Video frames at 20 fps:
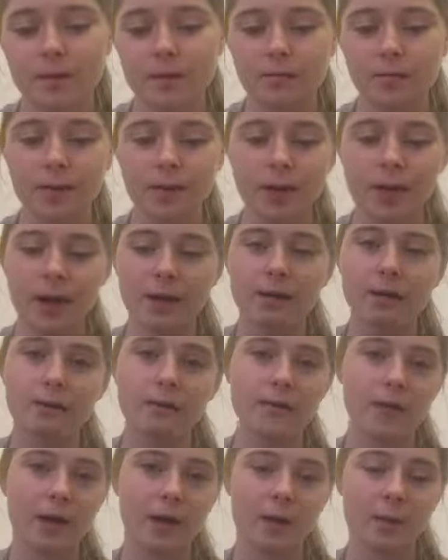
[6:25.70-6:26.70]
but I
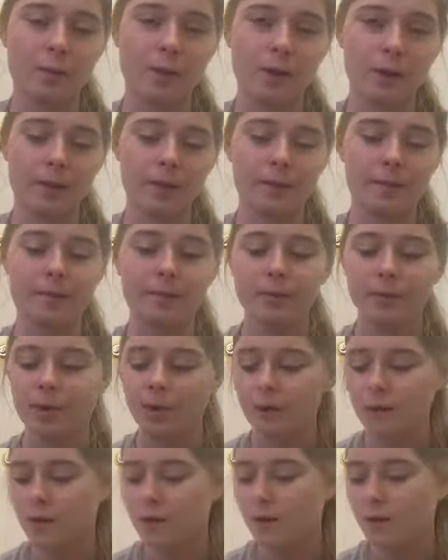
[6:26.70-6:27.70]
did fairly well on them.
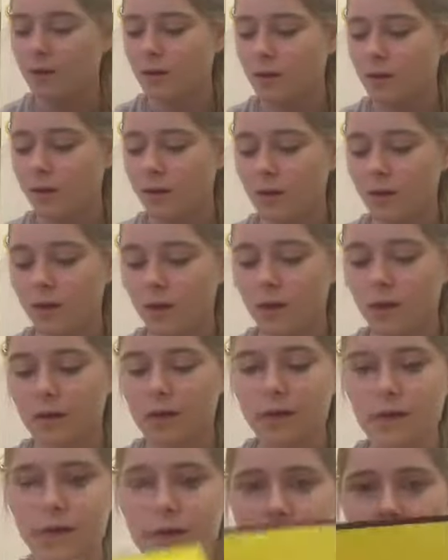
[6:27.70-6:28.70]

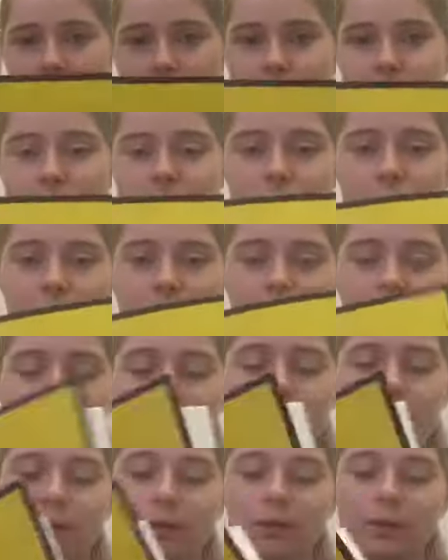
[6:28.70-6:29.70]
And then I have another
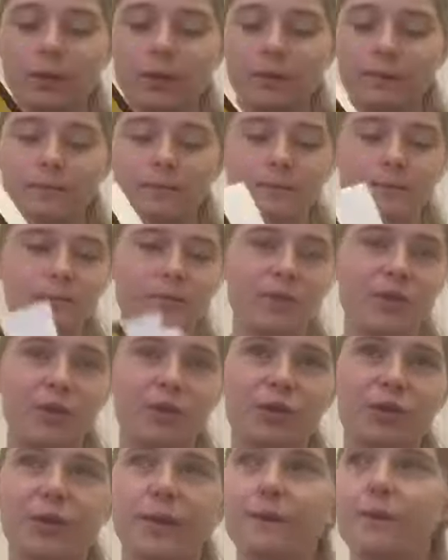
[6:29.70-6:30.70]

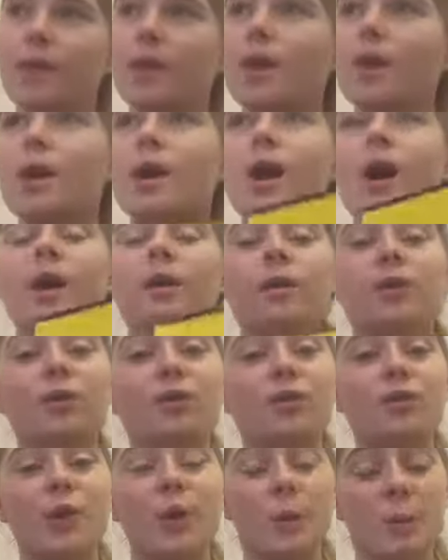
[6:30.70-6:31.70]
folder,
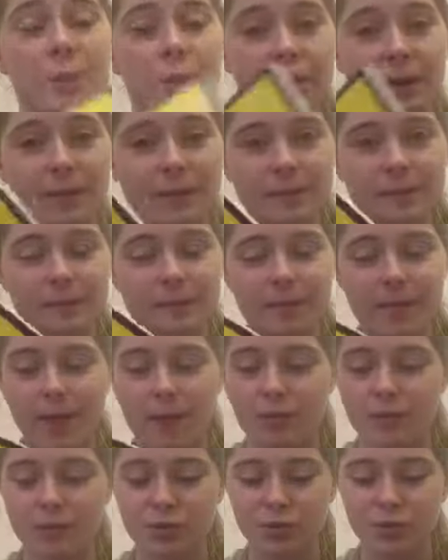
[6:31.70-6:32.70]
another notebook
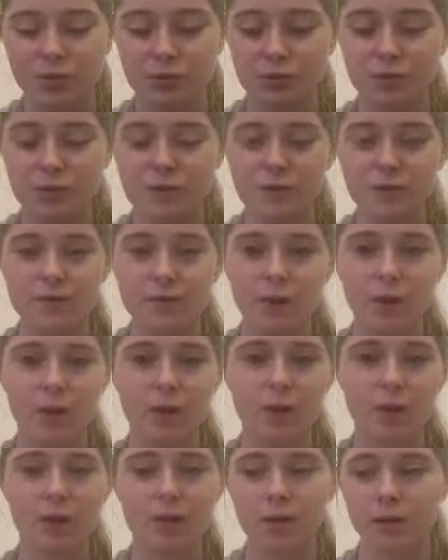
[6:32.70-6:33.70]
that was used
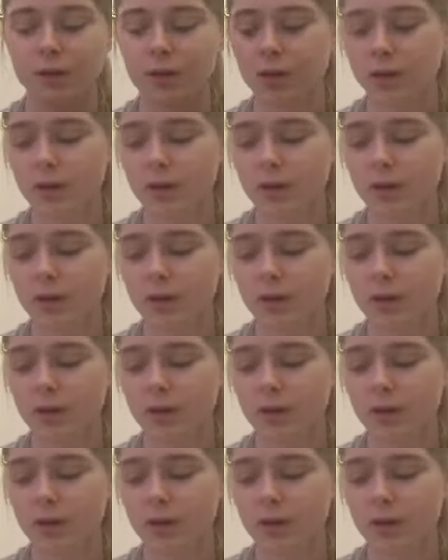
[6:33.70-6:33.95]
for